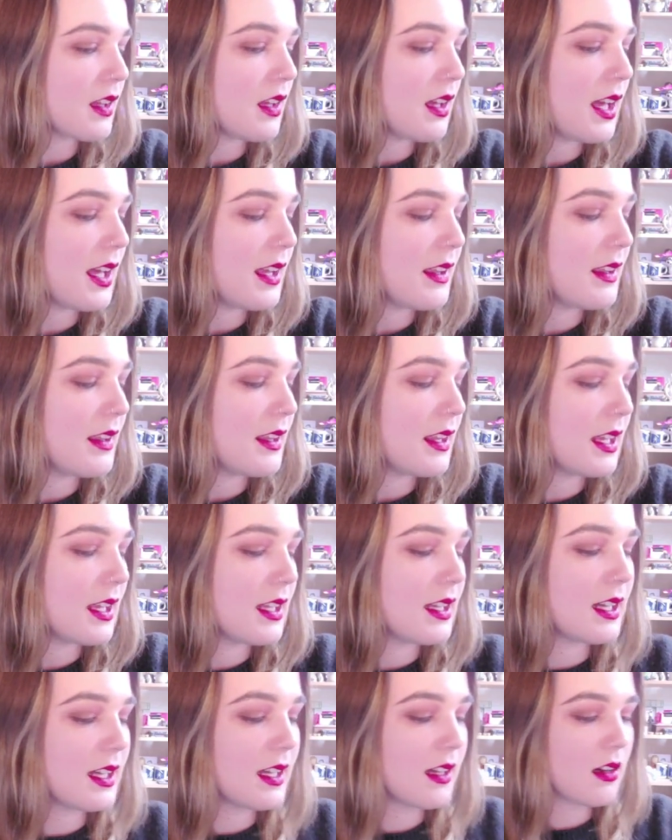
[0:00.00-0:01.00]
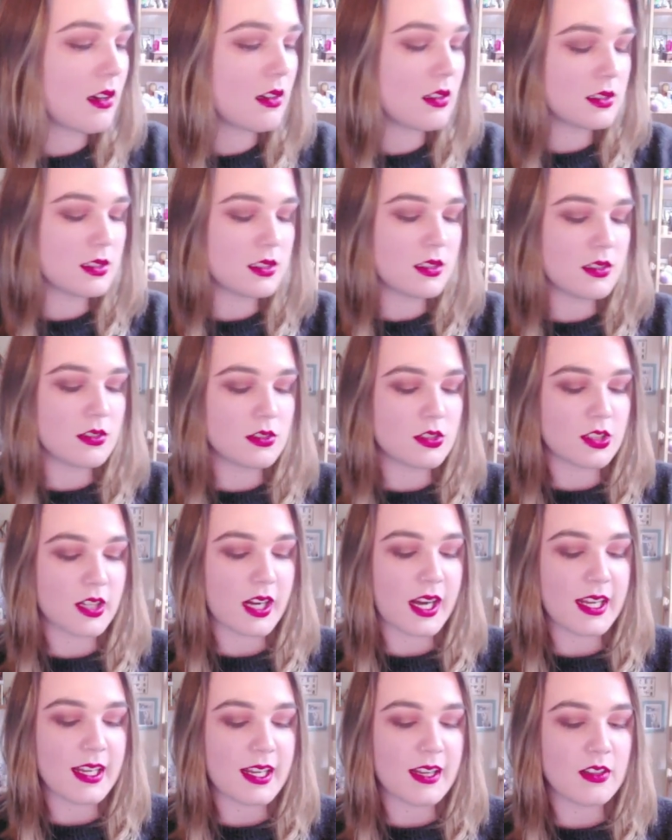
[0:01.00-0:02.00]
And then I also
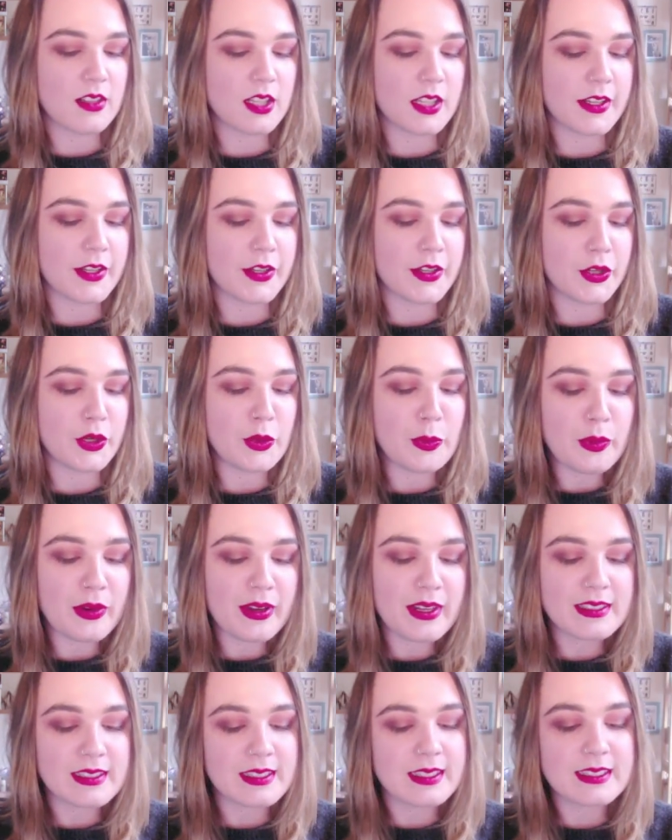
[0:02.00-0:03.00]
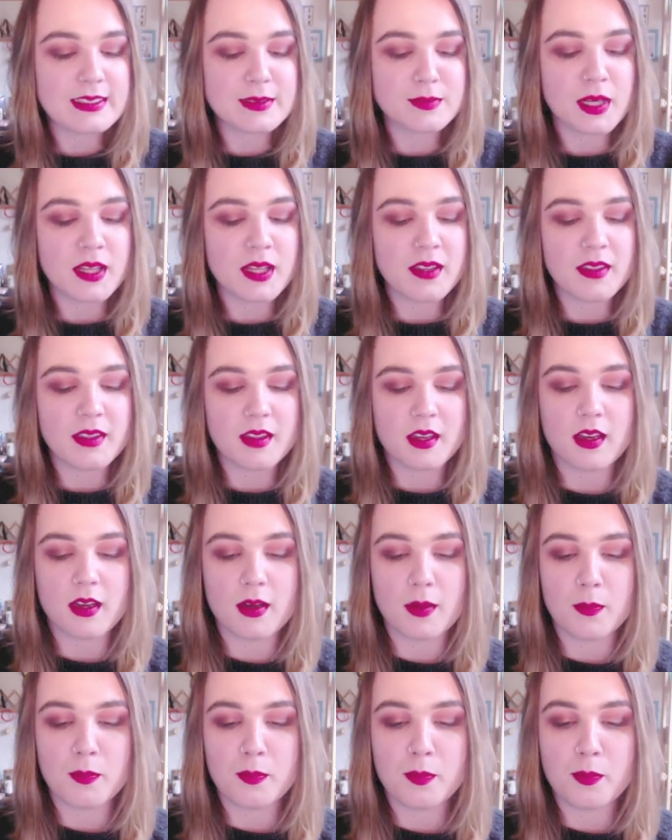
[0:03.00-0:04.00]
tried out a new brand this month,
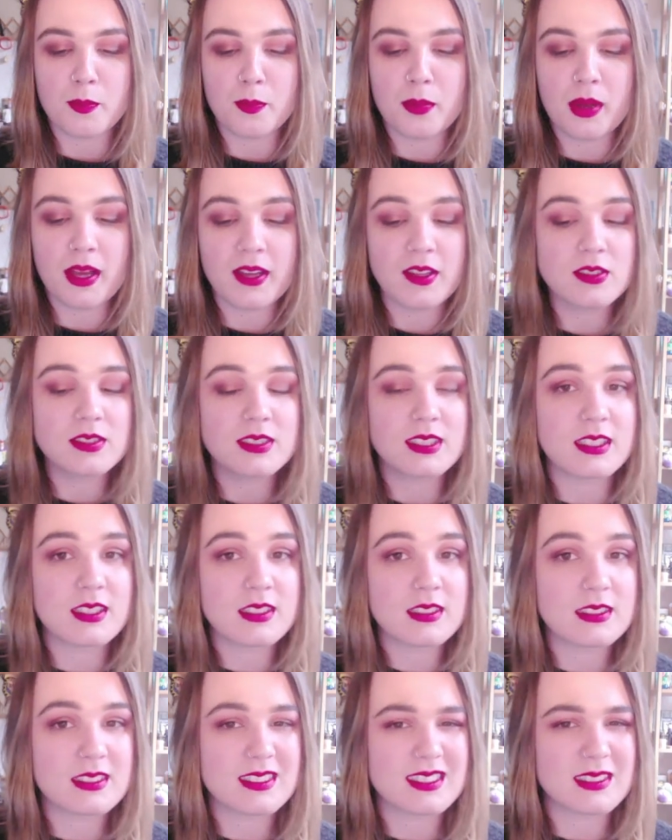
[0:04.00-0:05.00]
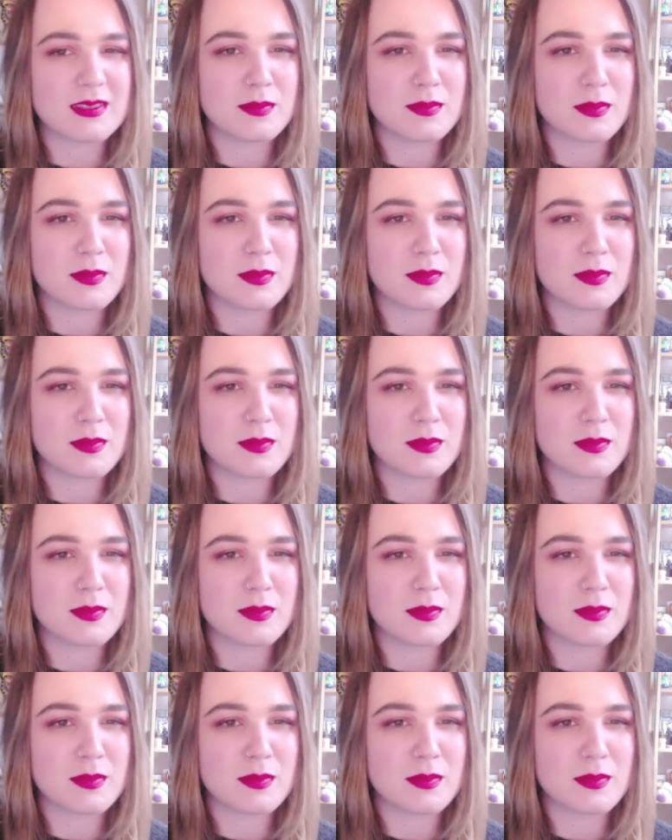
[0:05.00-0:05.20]
Biossance.